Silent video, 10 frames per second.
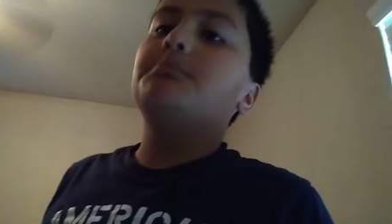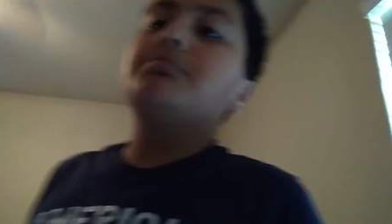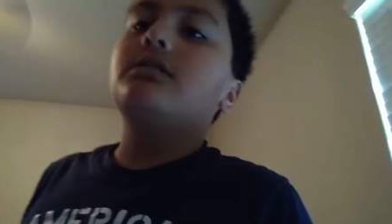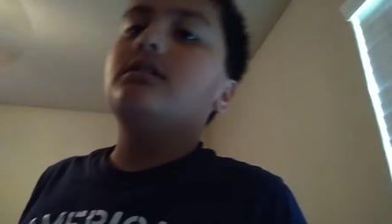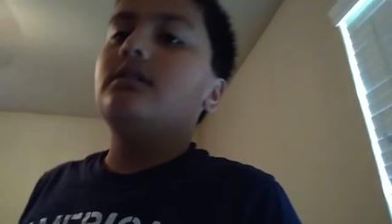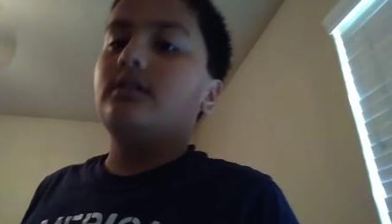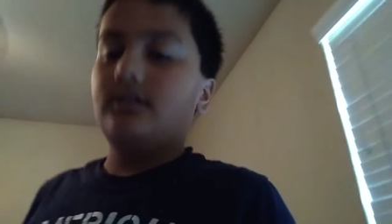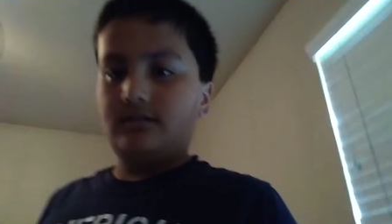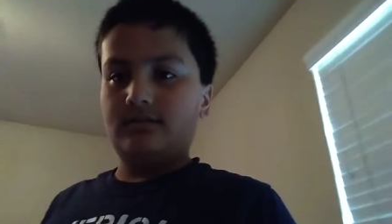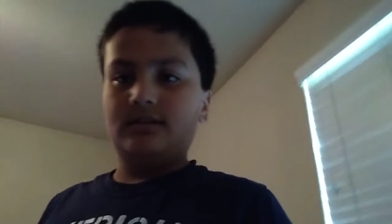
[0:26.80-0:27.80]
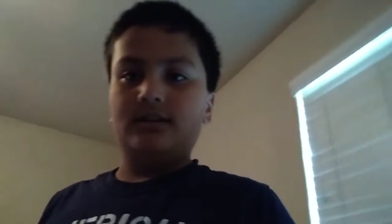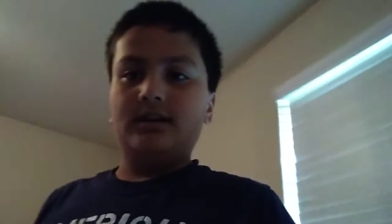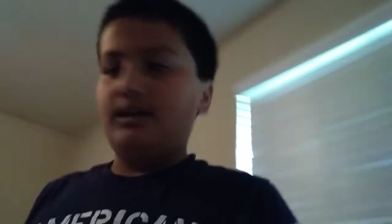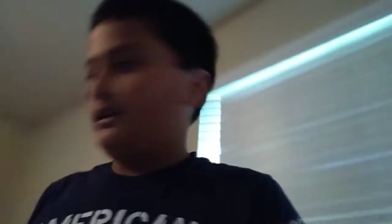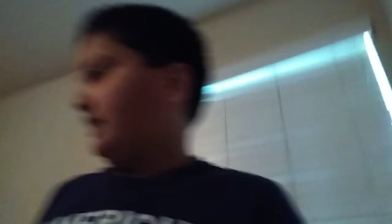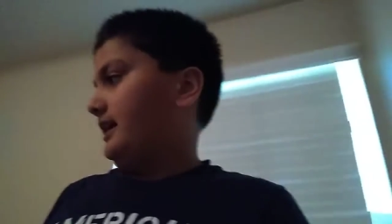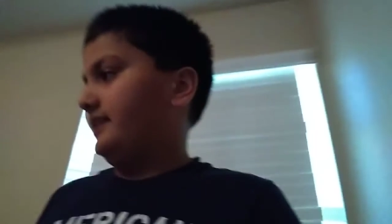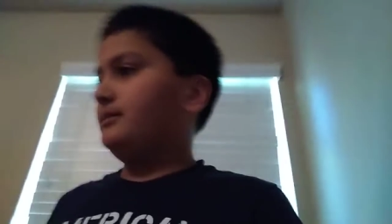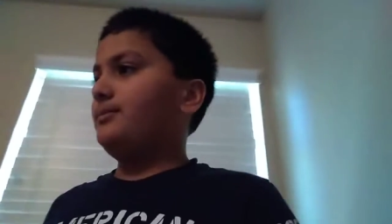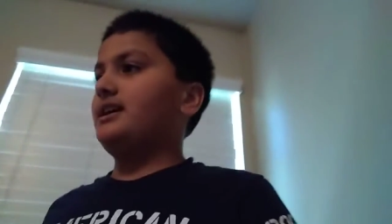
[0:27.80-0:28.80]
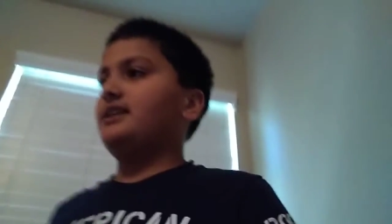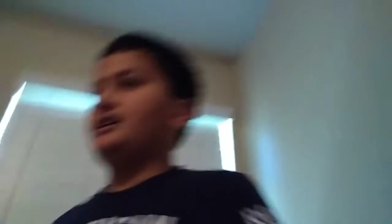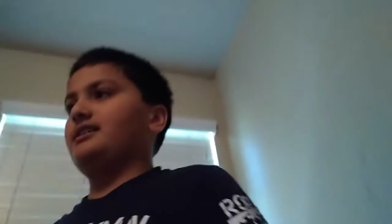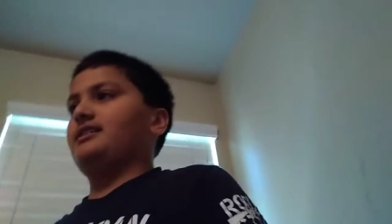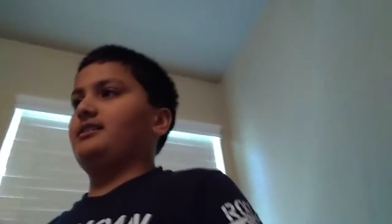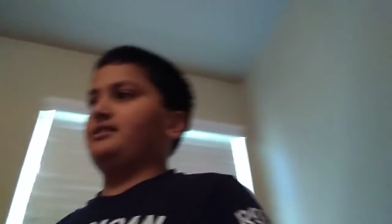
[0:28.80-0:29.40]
up. I did make it.